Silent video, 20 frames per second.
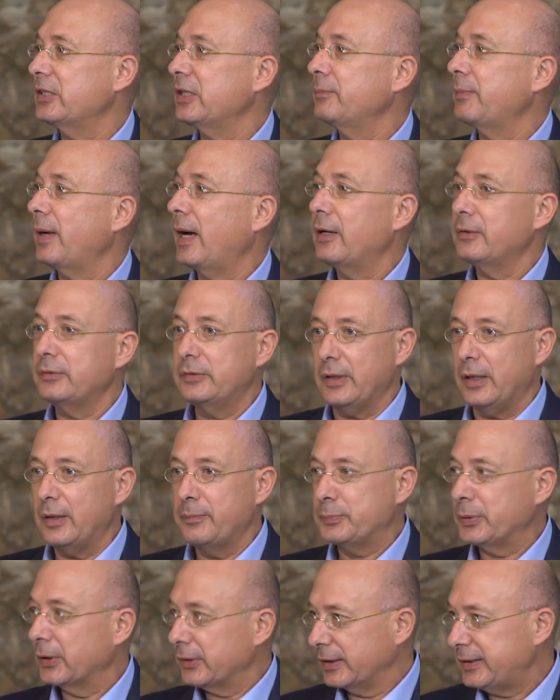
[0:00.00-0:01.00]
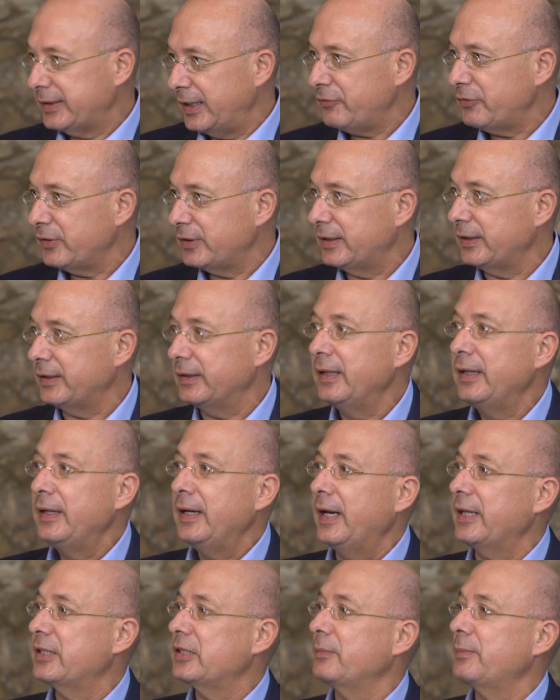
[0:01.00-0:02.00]
it's about productivity,
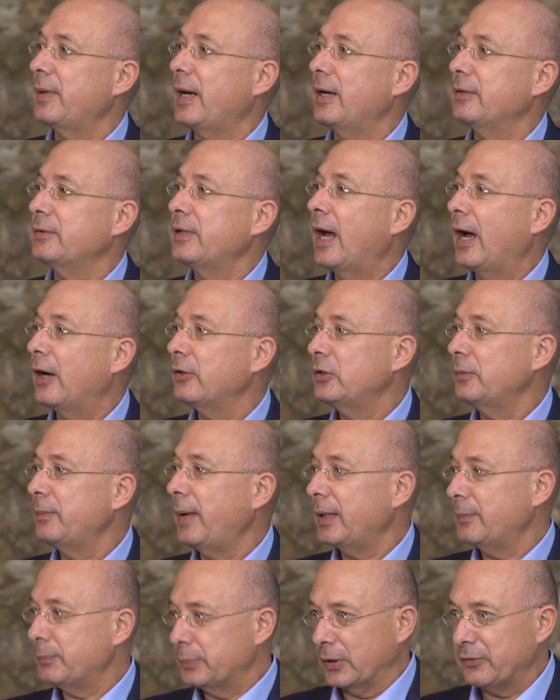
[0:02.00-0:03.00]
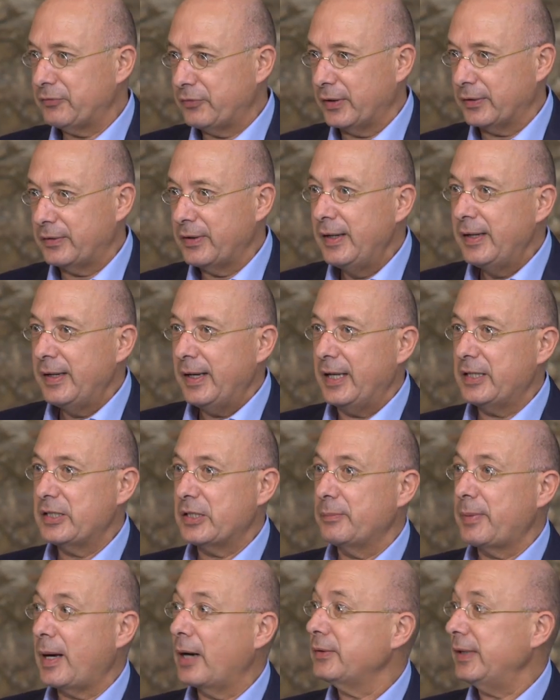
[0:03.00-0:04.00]
it's about how to make profit,
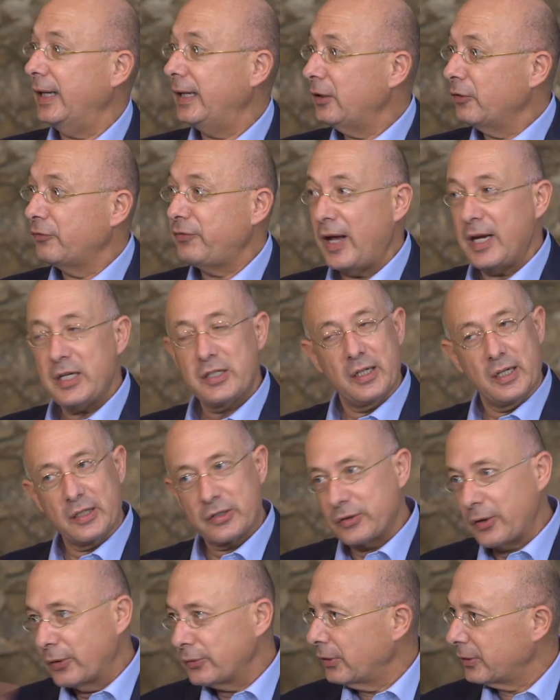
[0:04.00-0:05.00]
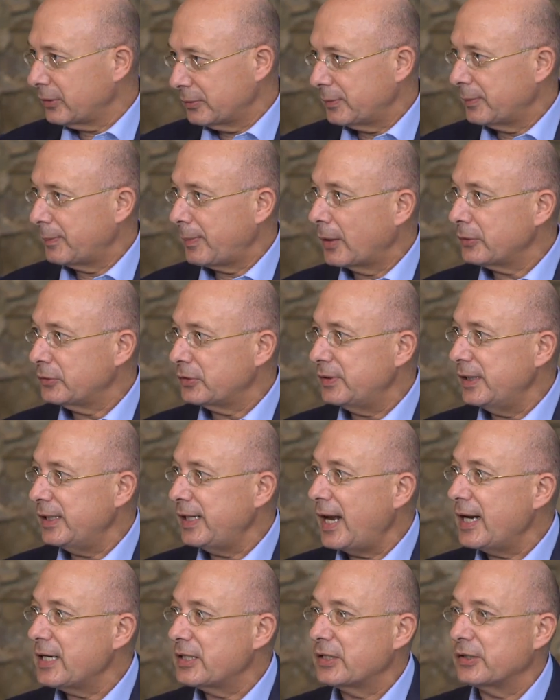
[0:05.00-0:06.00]
it's about innovation, it's no longer about
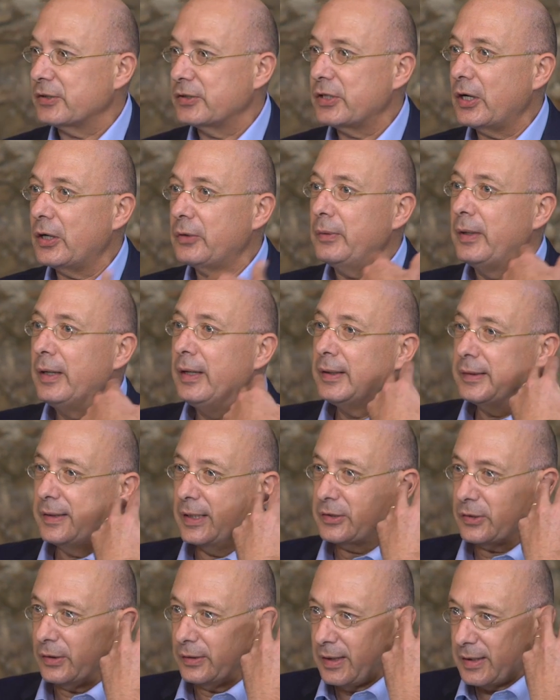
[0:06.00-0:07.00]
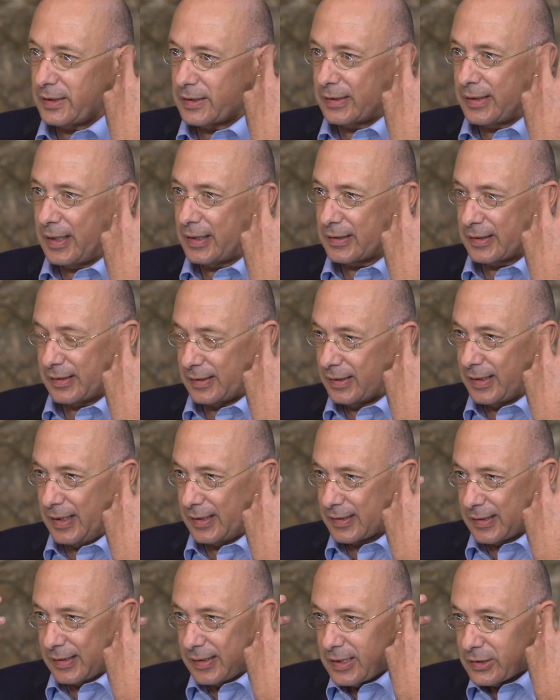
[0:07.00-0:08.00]
creation. So this
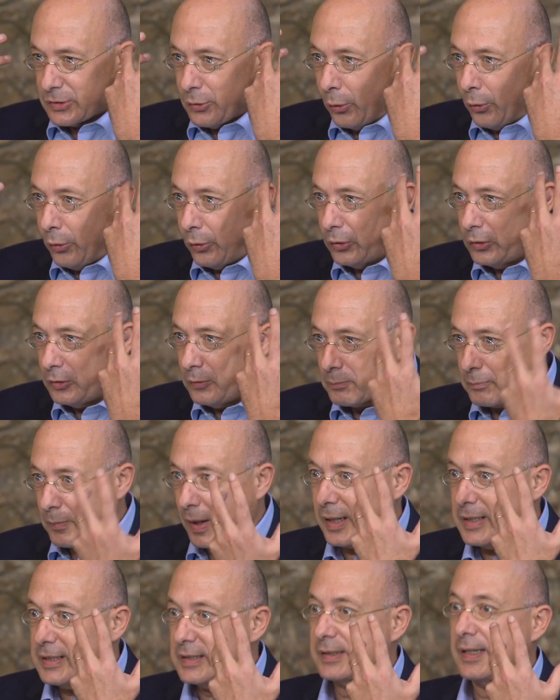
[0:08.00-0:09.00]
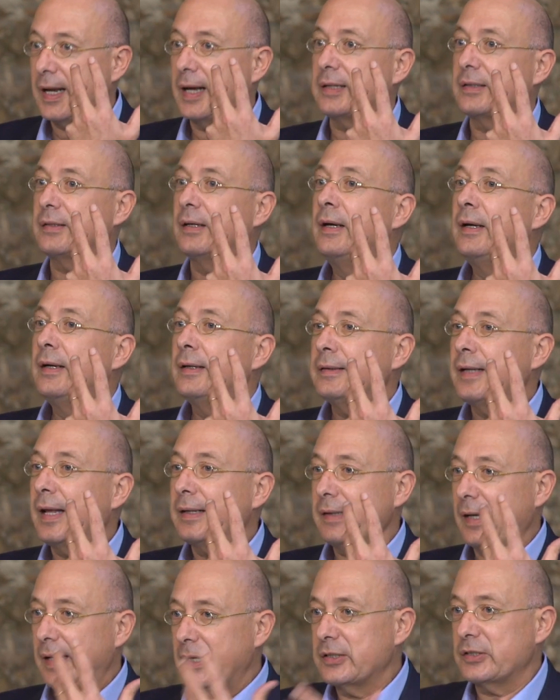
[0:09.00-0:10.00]
whole mindset
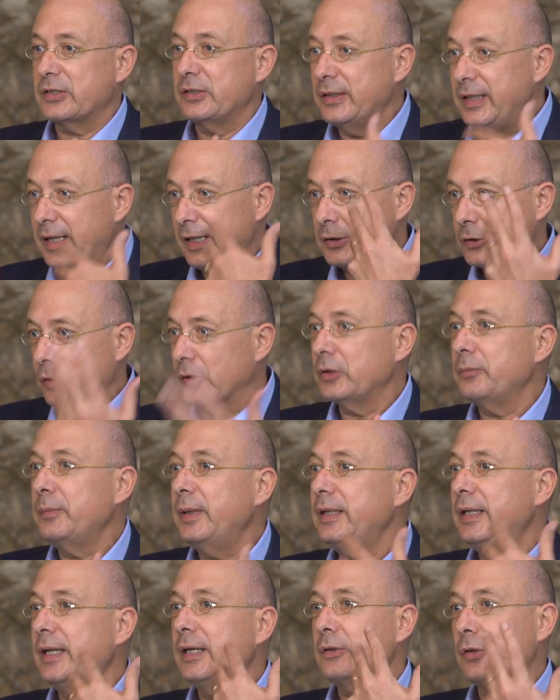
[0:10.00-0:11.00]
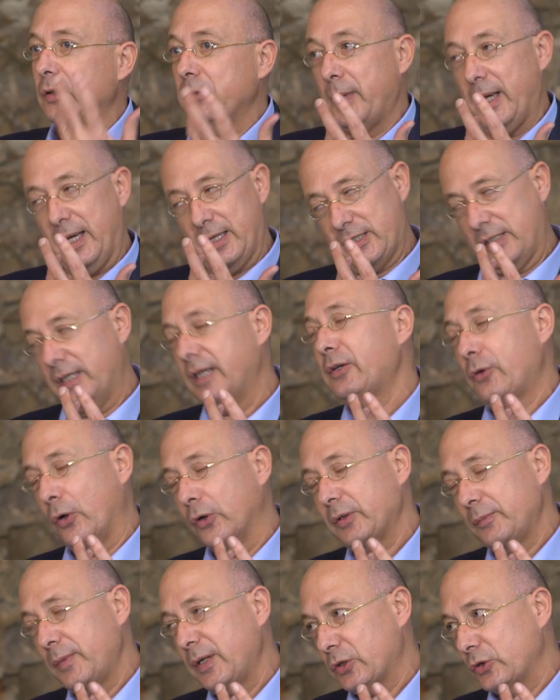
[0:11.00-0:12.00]
that it's the economy, it's the
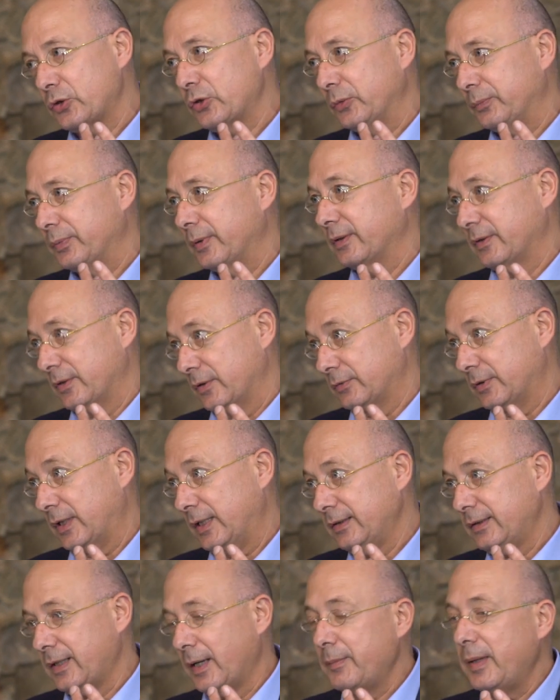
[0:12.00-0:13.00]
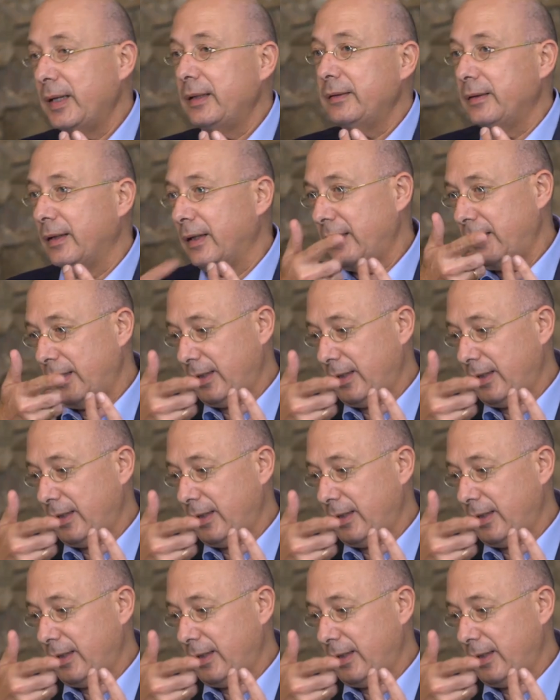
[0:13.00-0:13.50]
economy stupid, right? I mean,